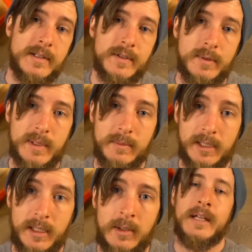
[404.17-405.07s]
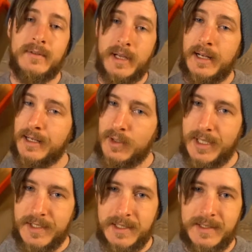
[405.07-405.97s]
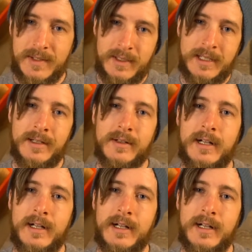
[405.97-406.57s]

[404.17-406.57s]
the description below. If you got any questions or any other